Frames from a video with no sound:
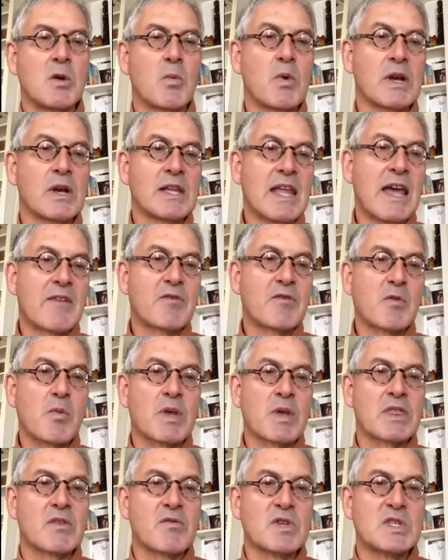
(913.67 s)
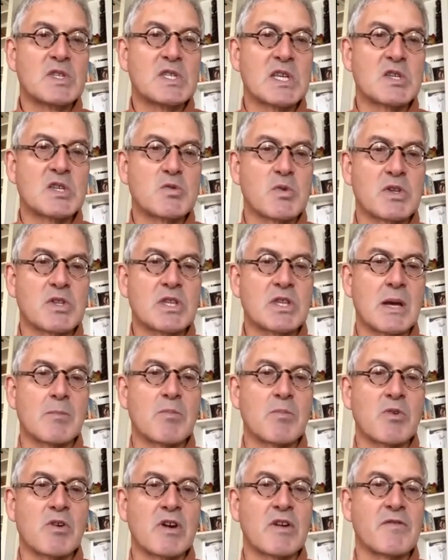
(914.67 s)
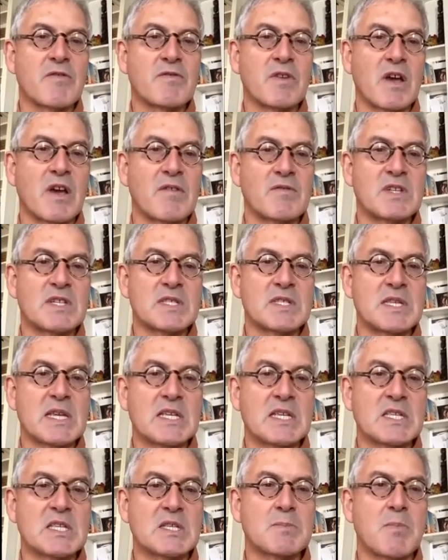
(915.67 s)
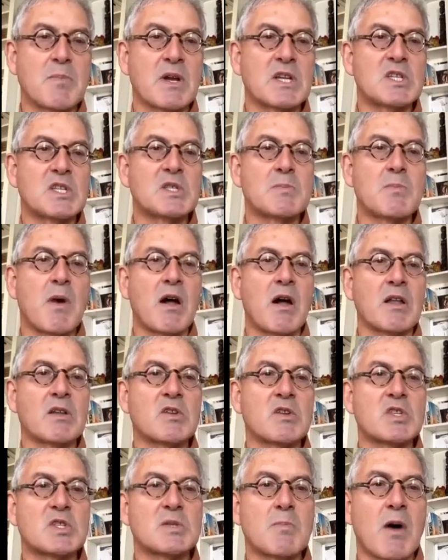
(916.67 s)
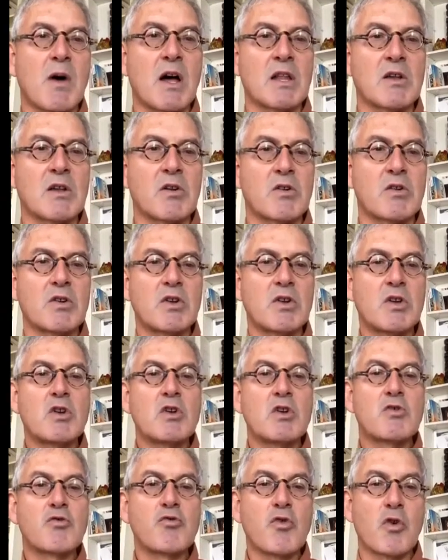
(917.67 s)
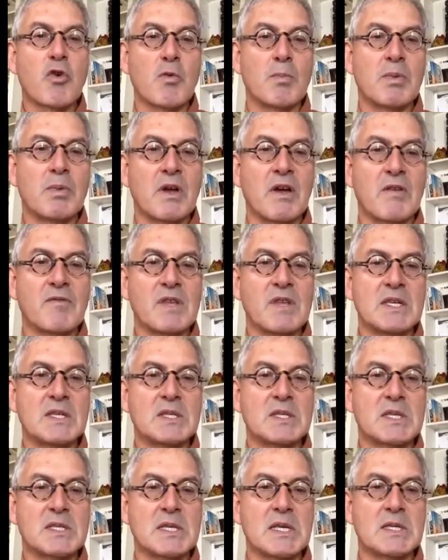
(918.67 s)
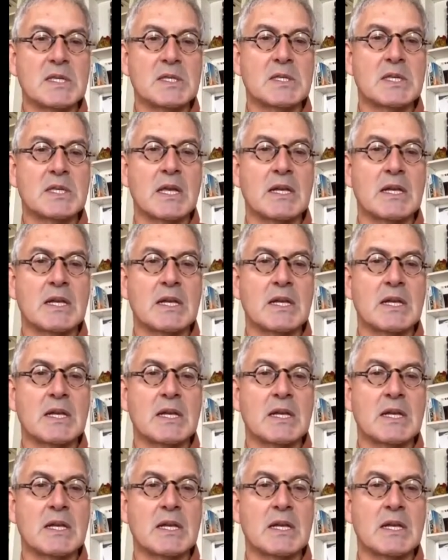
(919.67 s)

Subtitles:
We're left with the residual number of diseases, but a smaller and smaller group of these diseases.